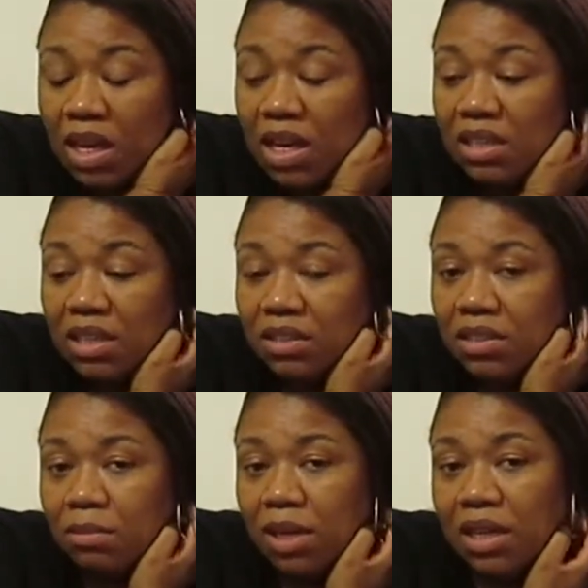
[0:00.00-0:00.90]
It doesn't
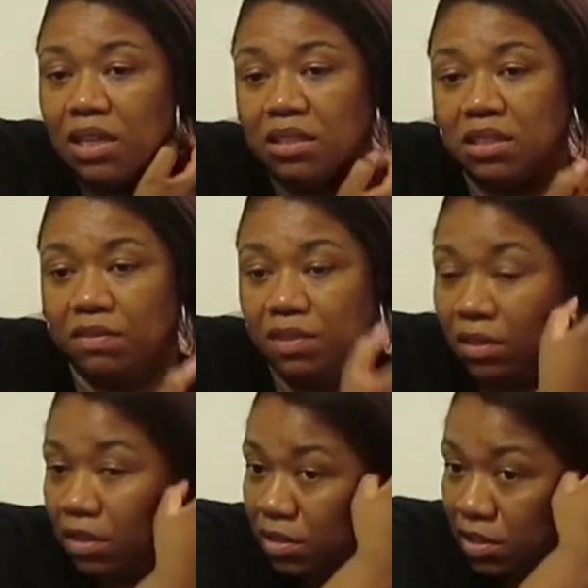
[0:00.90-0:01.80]
seem like he's even
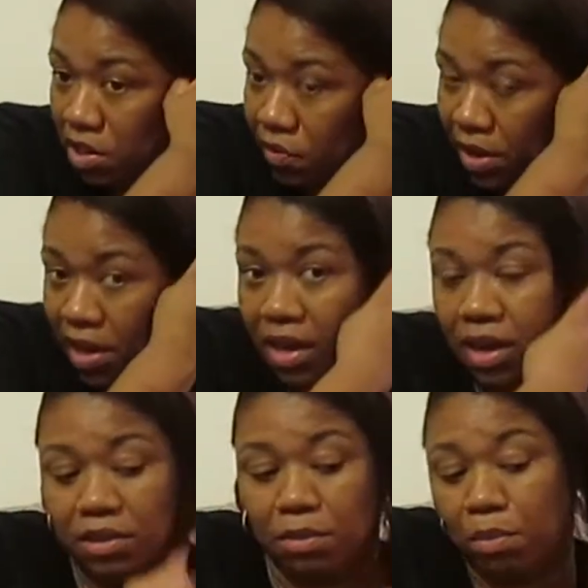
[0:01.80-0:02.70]
considering that
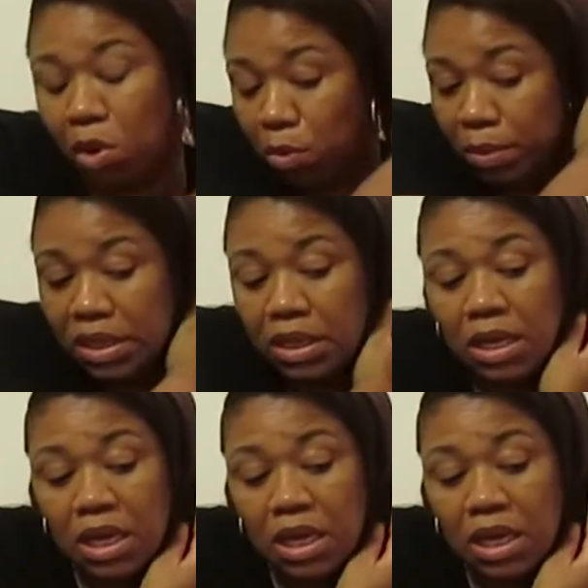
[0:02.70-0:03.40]
at the moment.